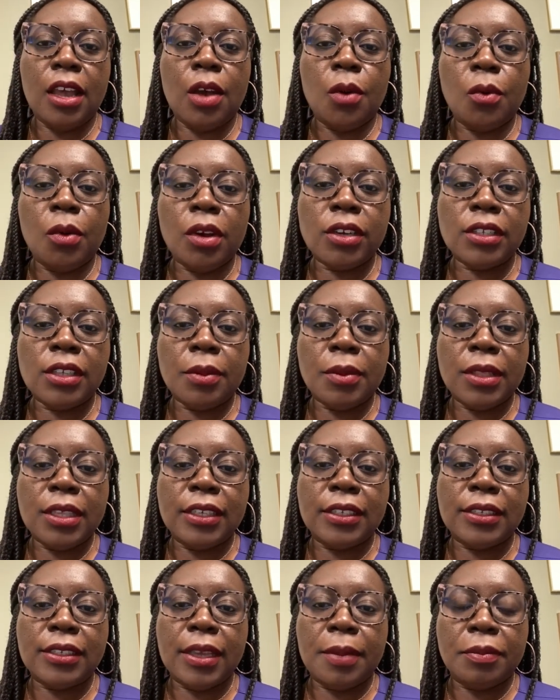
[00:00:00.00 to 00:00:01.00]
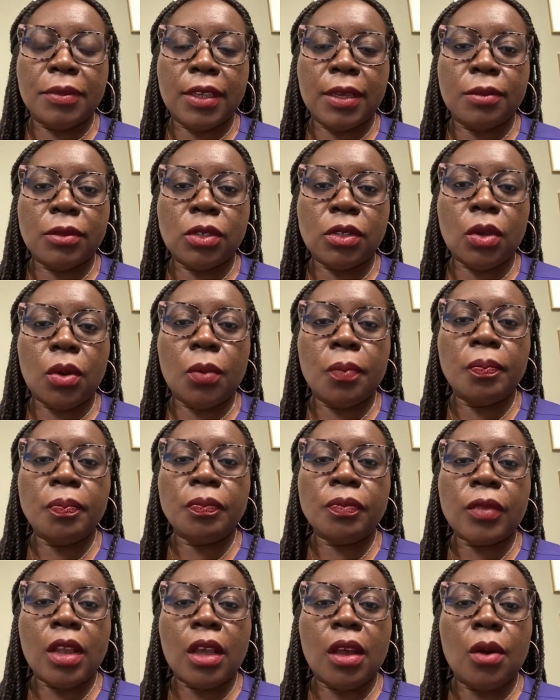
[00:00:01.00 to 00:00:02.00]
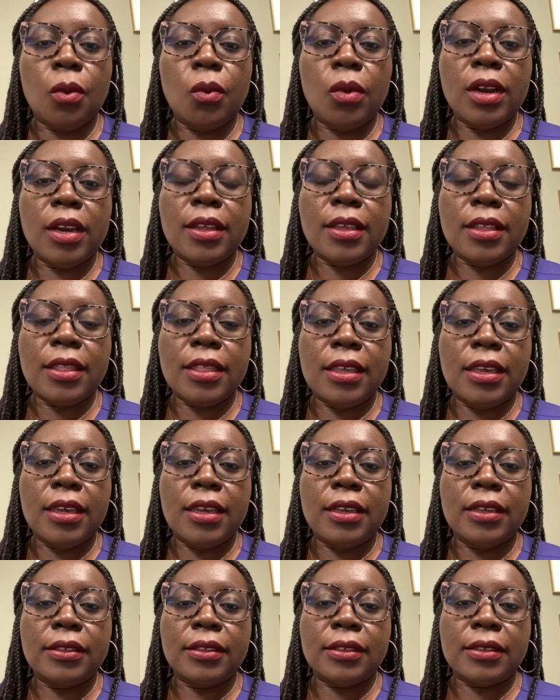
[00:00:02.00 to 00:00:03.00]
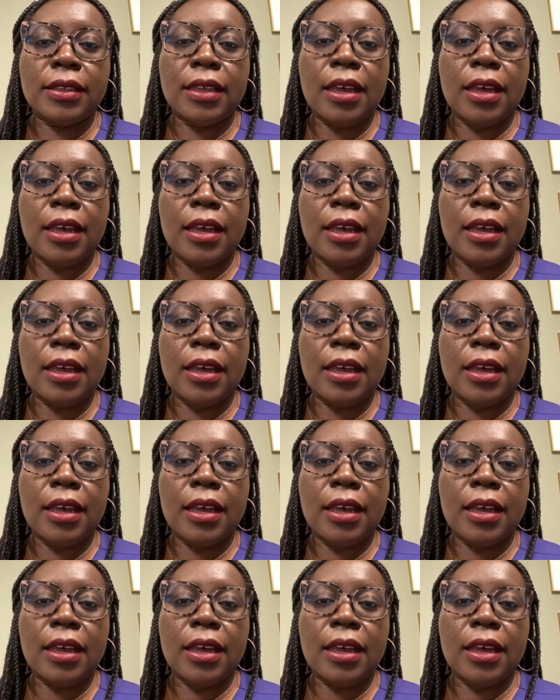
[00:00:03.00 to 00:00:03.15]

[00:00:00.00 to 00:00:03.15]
What are some of these symptoms? So one of the things